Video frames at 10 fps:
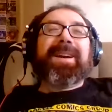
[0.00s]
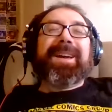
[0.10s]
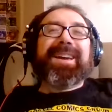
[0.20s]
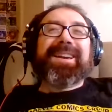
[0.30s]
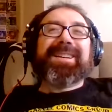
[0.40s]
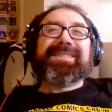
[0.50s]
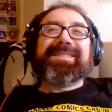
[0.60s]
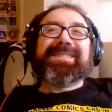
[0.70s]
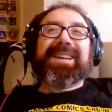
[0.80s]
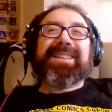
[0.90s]

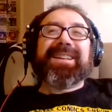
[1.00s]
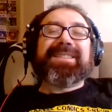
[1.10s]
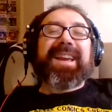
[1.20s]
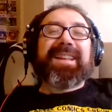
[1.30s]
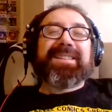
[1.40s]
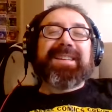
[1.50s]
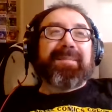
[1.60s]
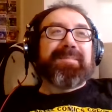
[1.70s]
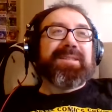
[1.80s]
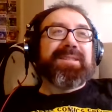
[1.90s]
and and then at the end of the
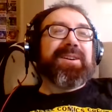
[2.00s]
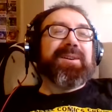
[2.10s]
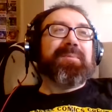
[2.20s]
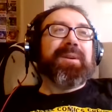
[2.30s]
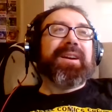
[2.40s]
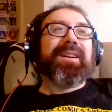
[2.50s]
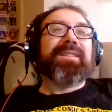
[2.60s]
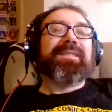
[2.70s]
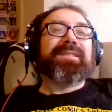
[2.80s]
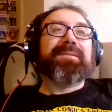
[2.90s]
episode
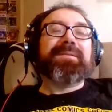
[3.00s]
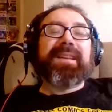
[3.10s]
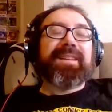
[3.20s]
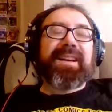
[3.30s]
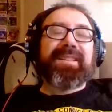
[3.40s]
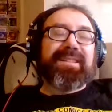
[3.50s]
where the they I, I